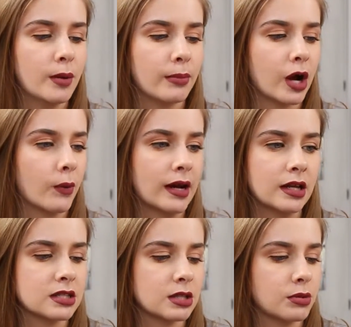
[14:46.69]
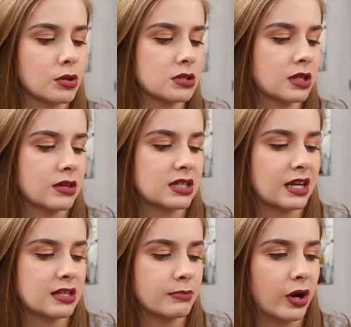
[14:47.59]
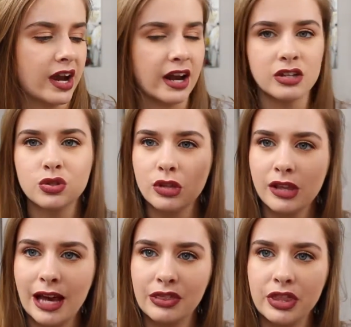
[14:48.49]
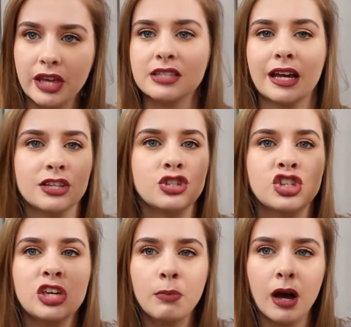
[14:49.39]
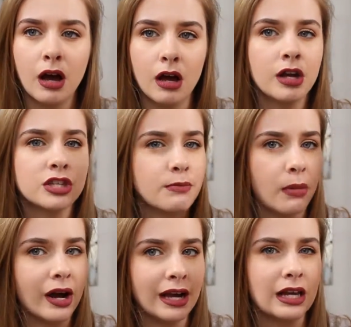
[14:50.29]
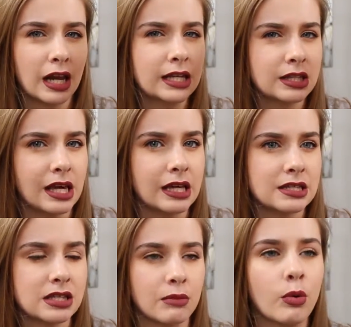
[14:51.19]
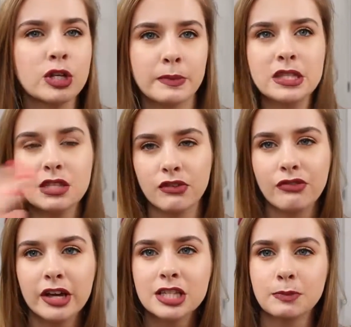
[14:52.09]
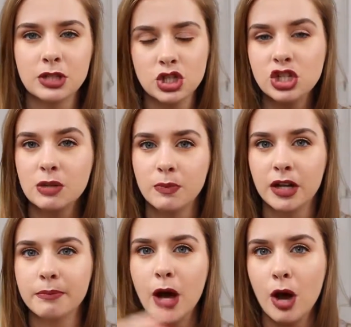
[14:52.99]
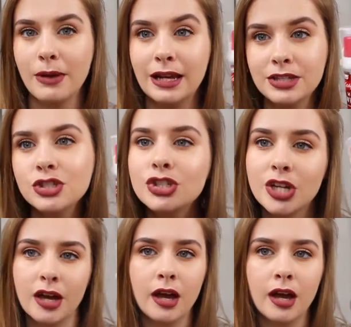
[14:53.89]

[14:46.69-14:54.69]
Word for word: but I went into Boots the other day to buy it, and I saw that they had this, and it's cheaper to buy it like this, like more expensive at first, but it's cheaper per millage